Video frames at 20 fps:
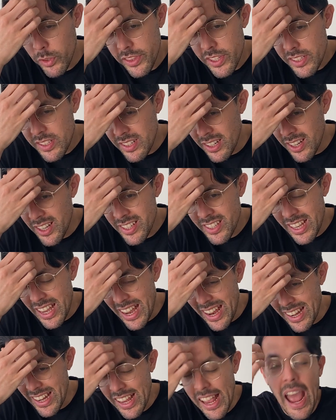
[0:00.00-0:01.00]
this does,
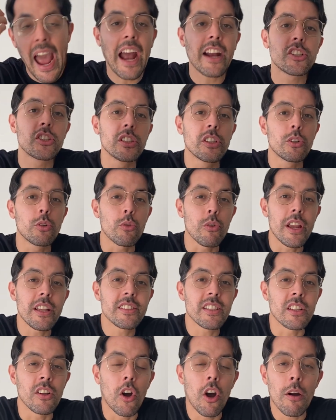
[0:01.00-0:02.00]
it actually
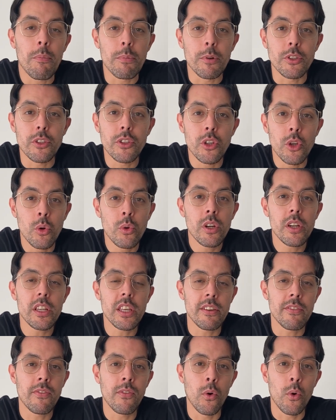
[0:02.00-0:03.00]
creates an
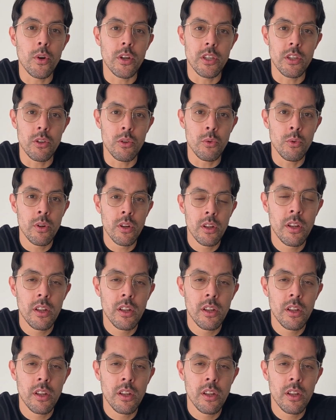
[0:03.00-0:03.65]
opportunity for you